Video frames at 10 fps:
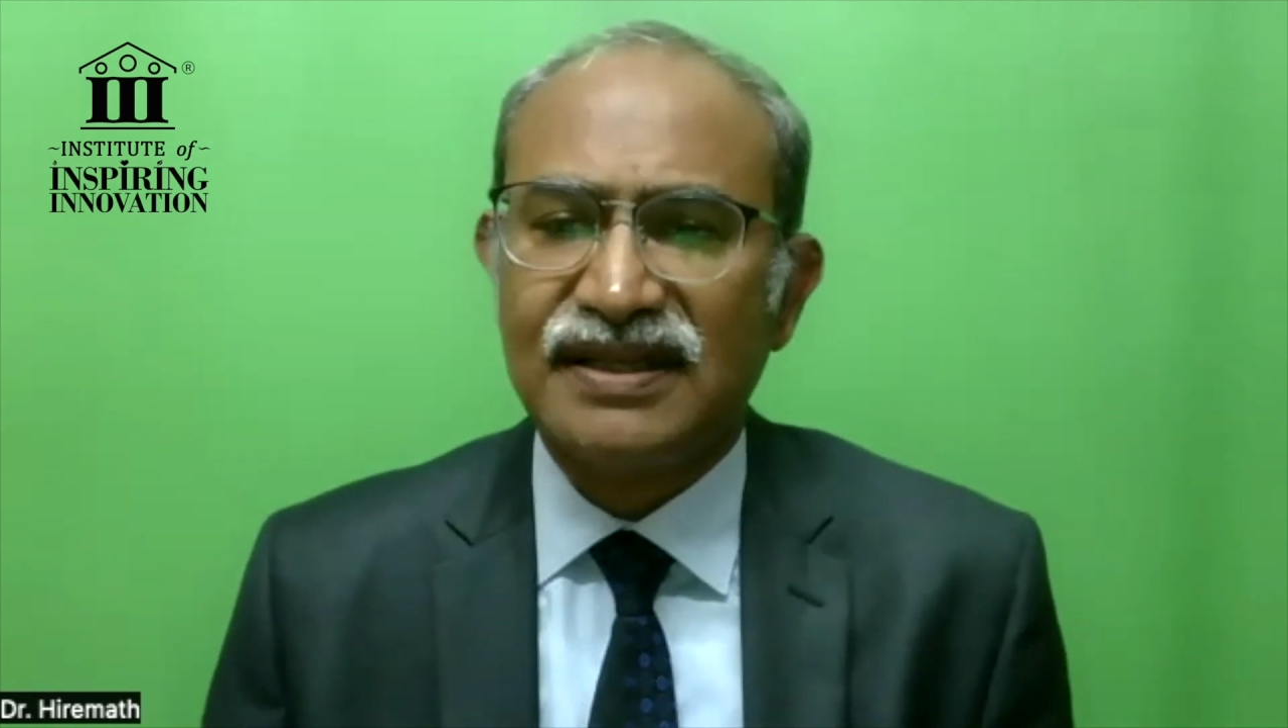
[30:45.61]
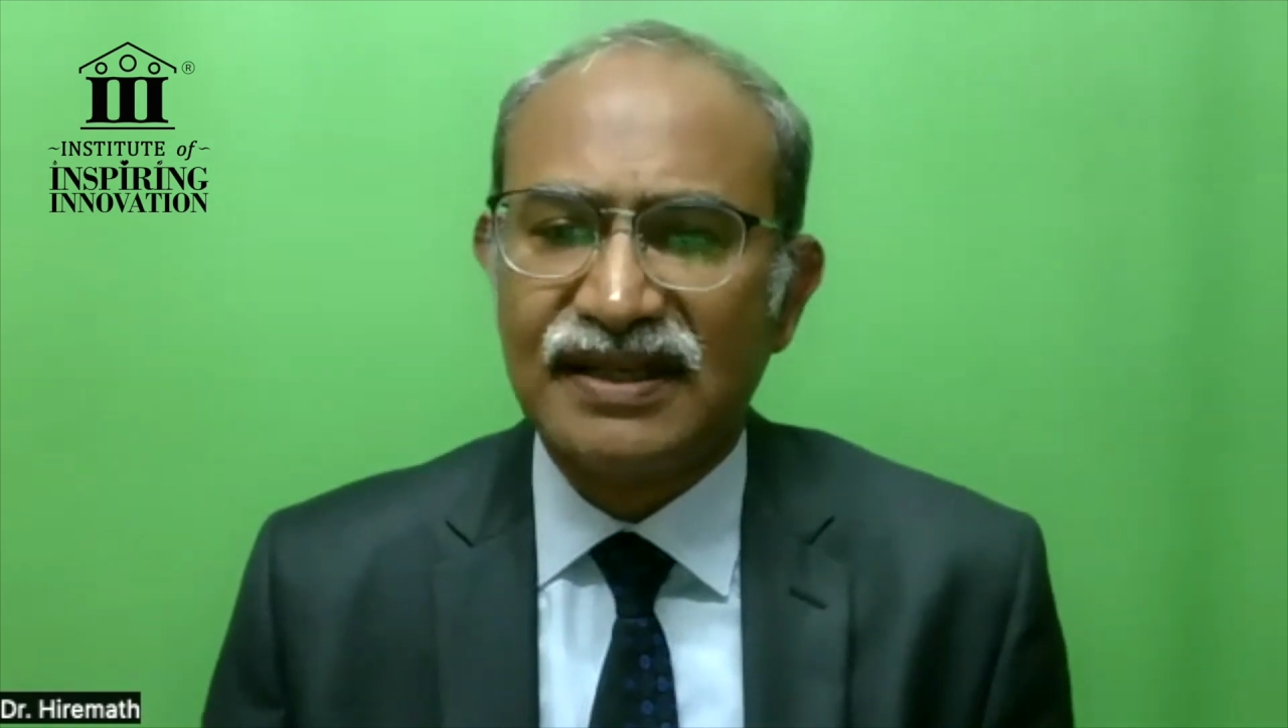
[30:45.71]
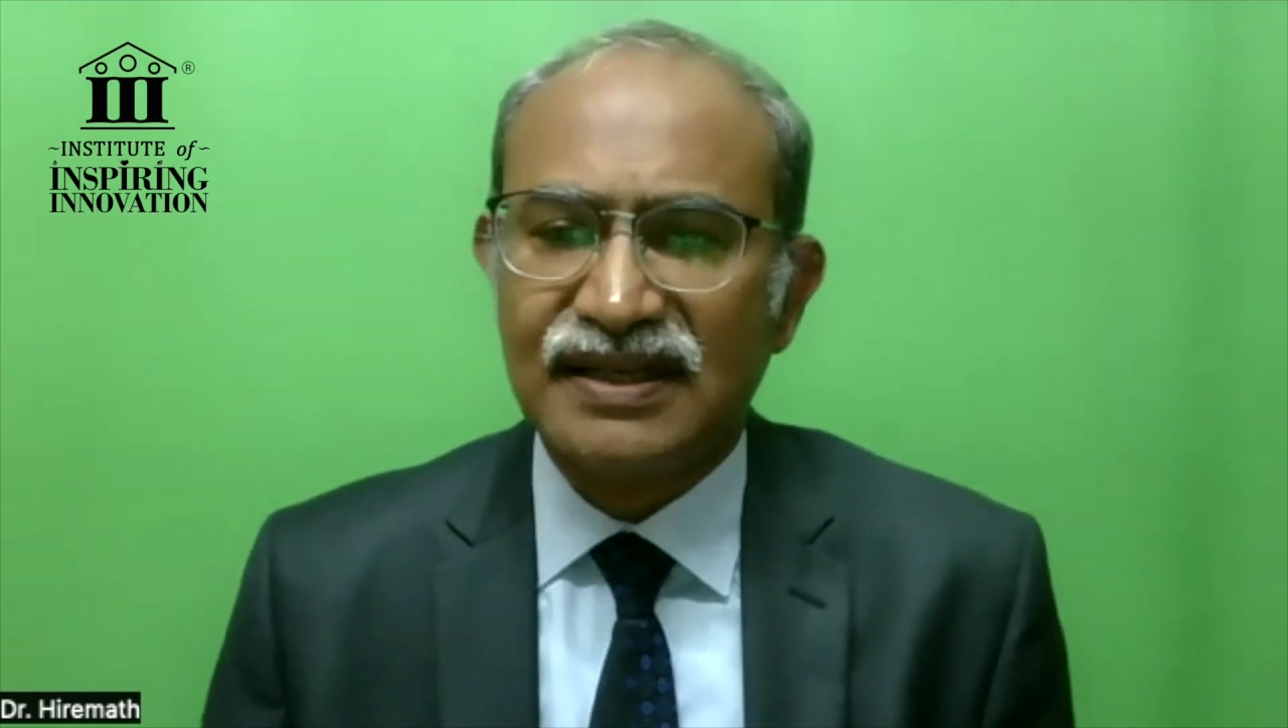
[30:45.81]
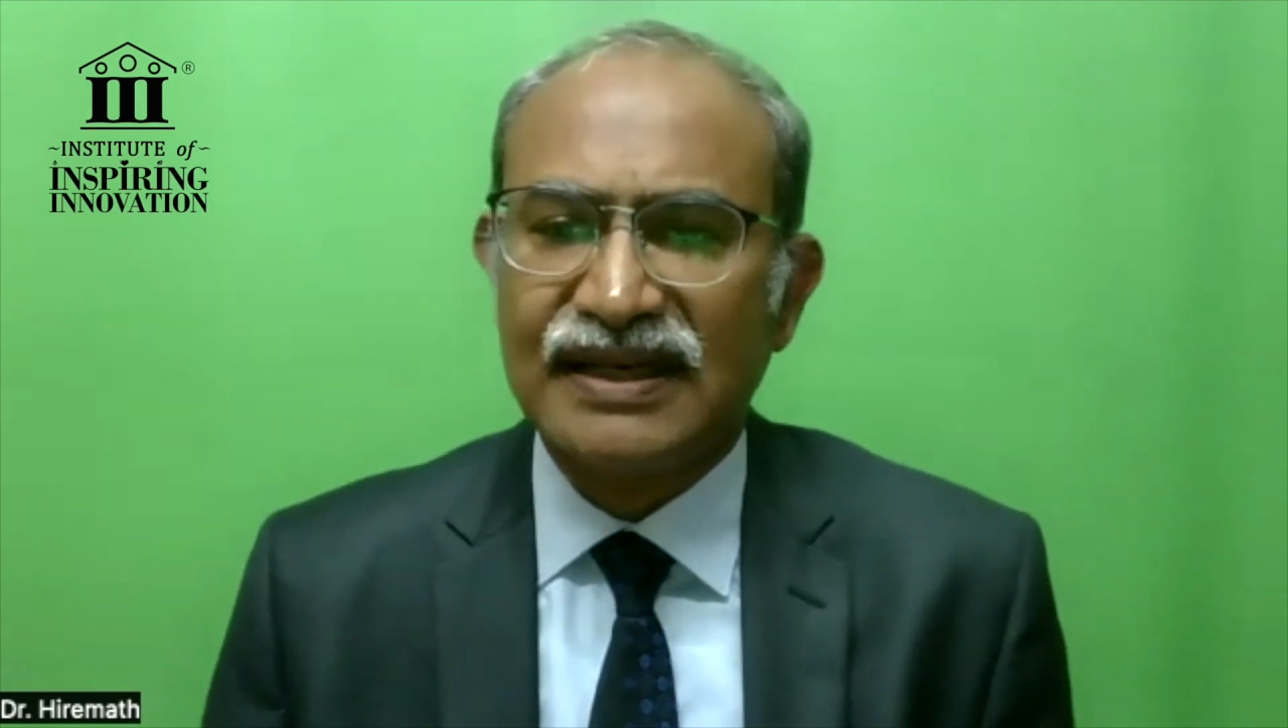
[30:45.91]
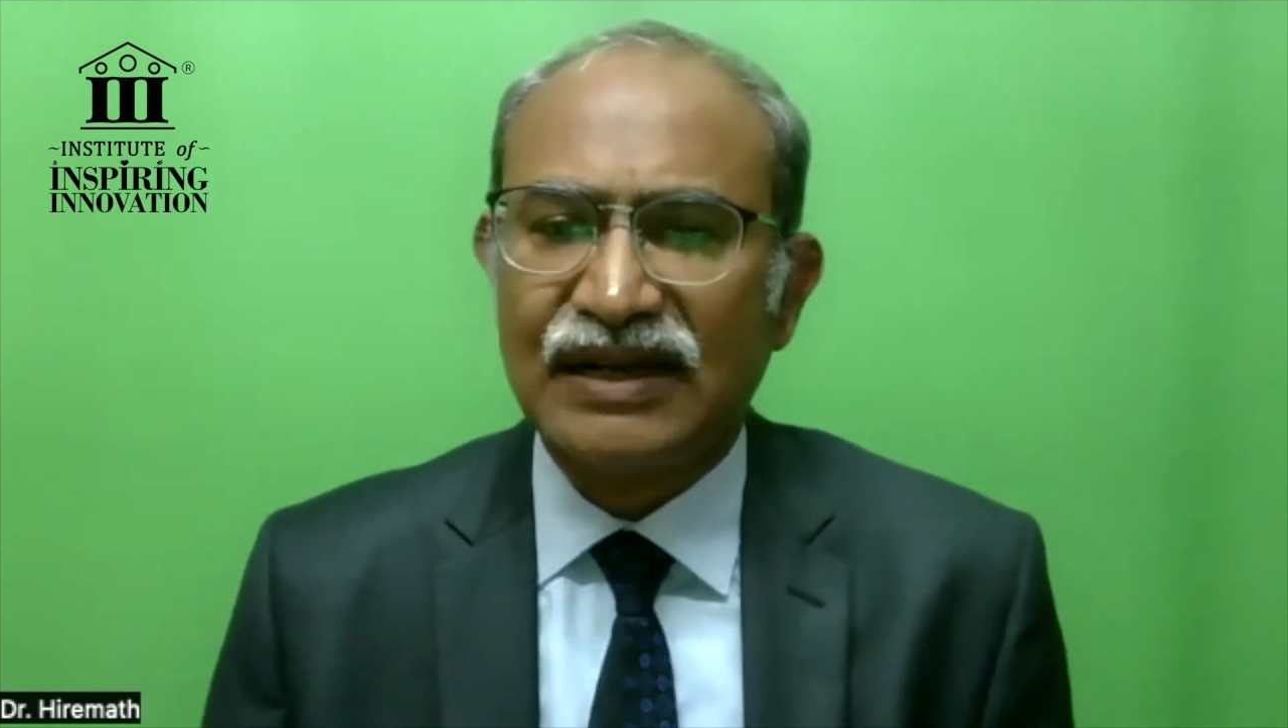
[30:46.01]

the